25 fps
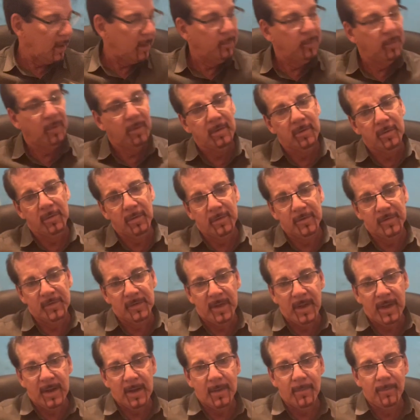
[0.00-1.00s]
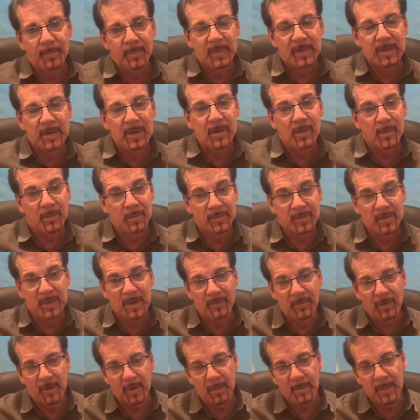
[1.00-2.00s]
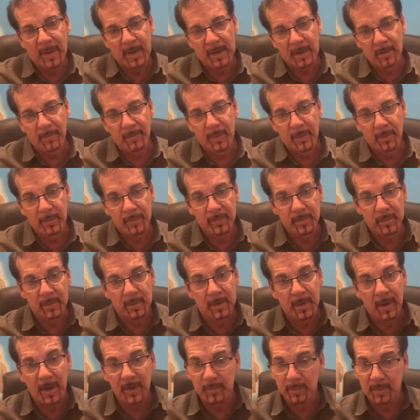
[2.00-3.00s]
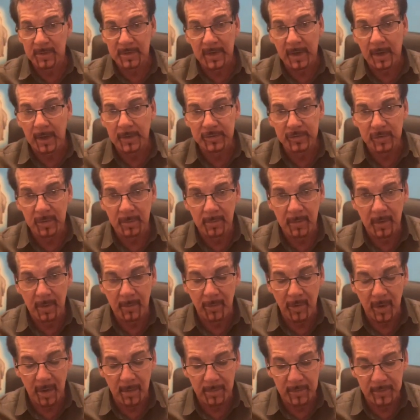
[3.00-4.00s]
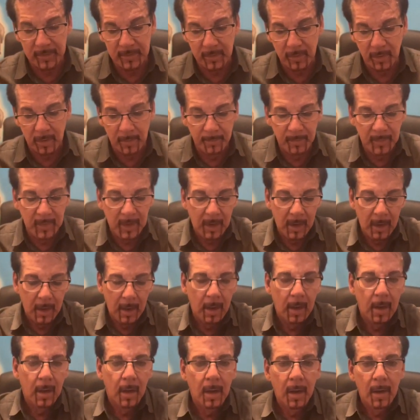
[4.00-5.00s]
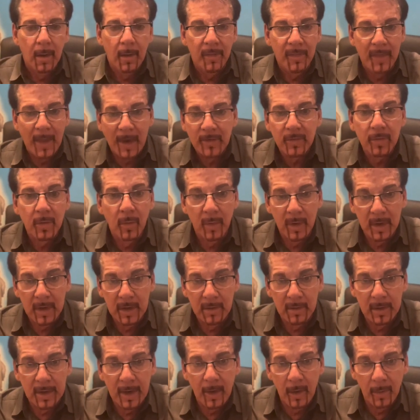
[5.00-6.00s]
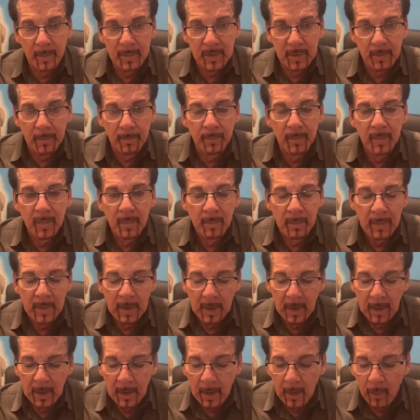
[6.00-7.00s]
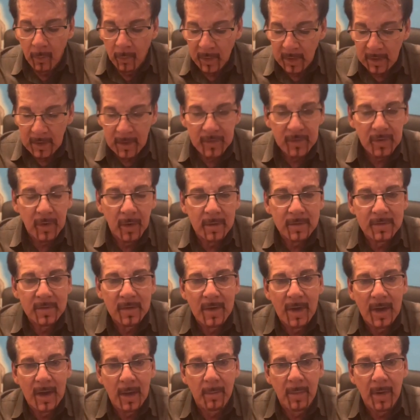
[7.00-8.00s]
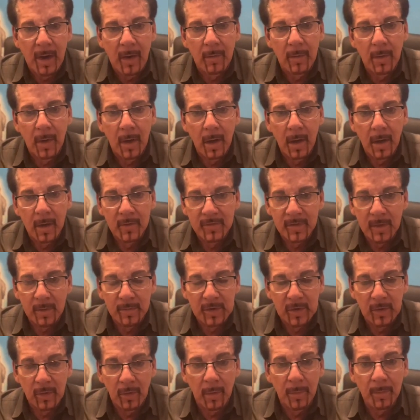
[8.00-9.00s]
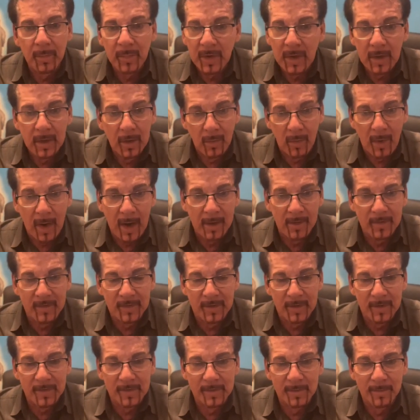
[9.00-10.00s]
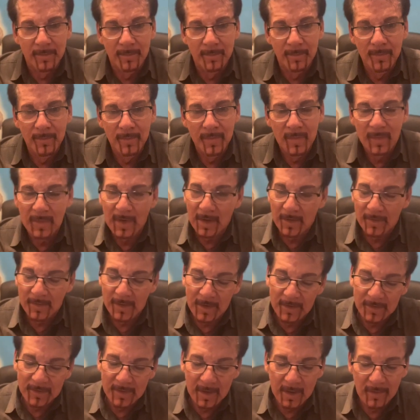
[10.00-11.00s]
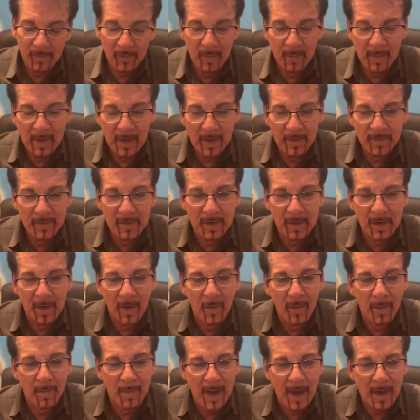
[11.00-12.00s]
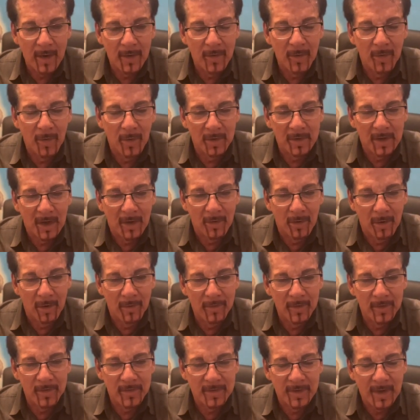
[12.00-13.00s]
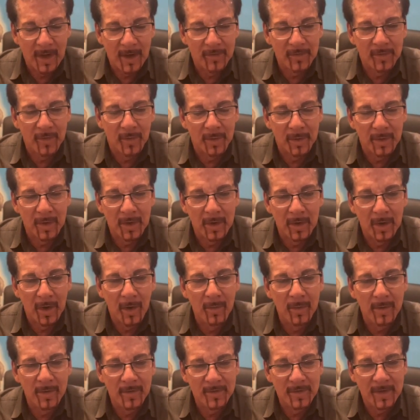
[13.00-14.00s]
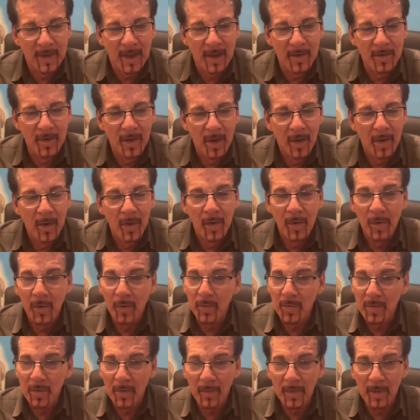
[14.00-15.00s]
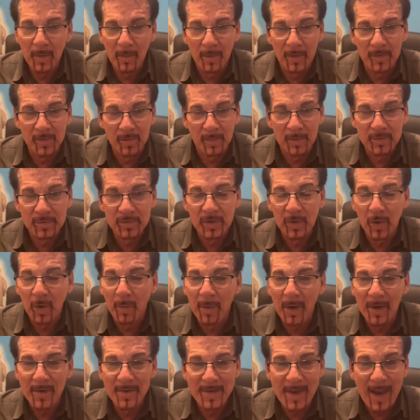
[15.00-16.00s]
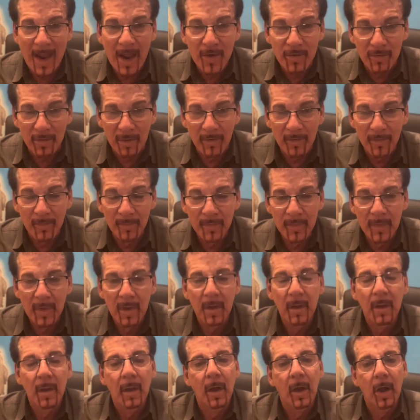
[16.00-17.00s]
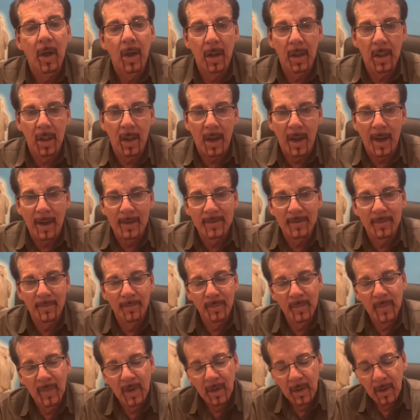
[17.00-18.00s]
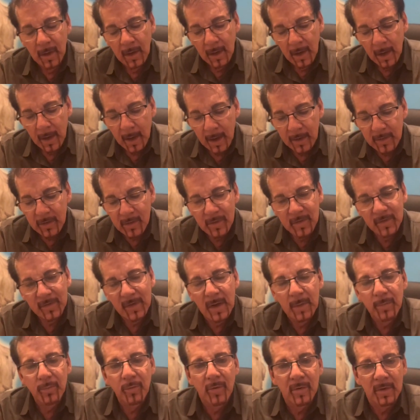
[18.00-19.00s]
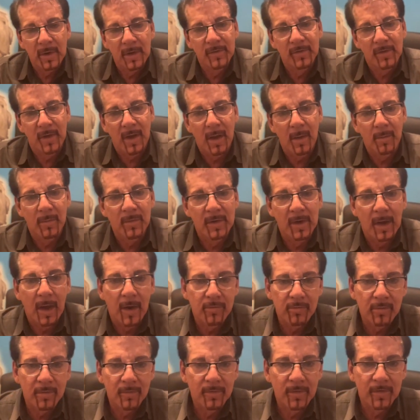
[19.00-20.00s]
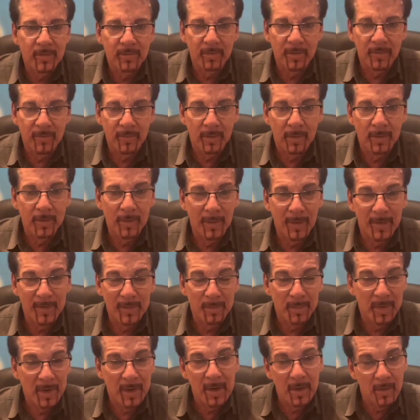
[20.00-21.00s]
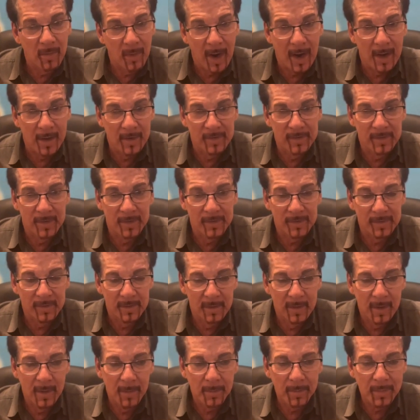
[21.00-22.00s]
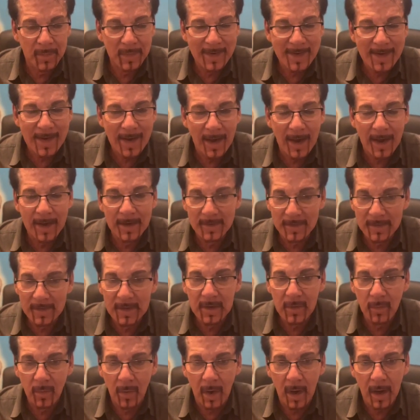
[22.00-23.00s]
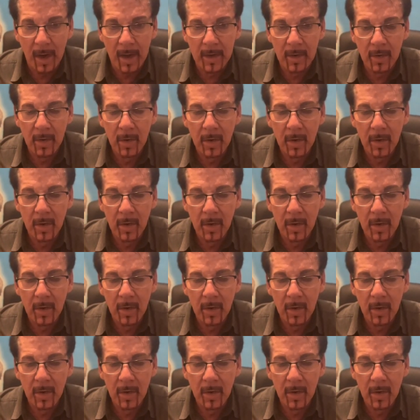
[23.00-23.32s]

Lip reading: book looks like. You don't see very many of those in cosmetology or barber school. That's what we're here to help you. We're going to talk today about a subject called pityriasis. As I said a few minutes ago, a man called our office not so long ago and said, "Who knew there was so much to know about dandruff?" A lot. On your state board exam, dandruff is referred to as pityriasis. Pityriasis.